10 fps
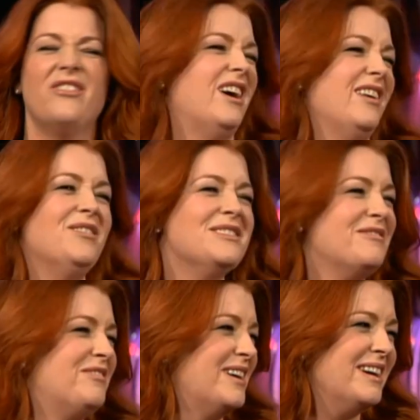I 5. It
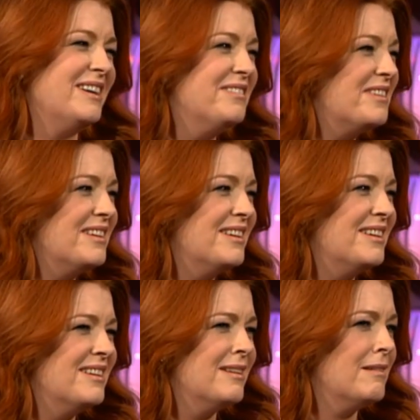wasn't 5.
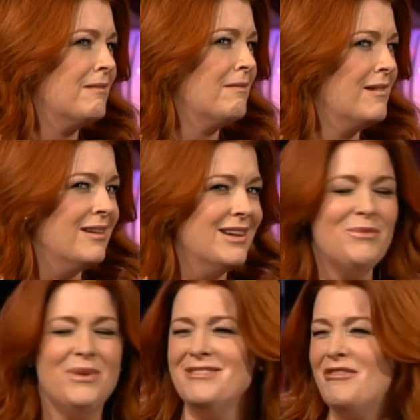
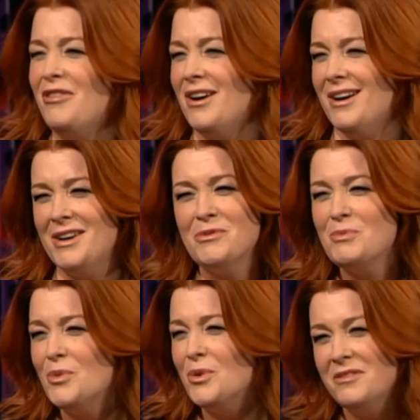It wasn't 5, it
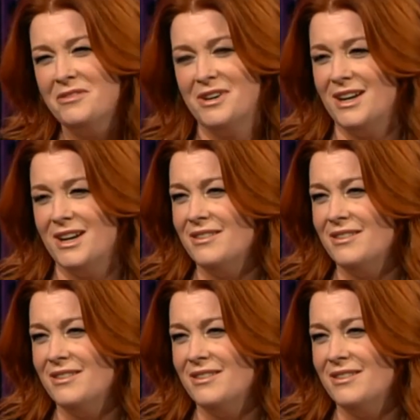was more than 5.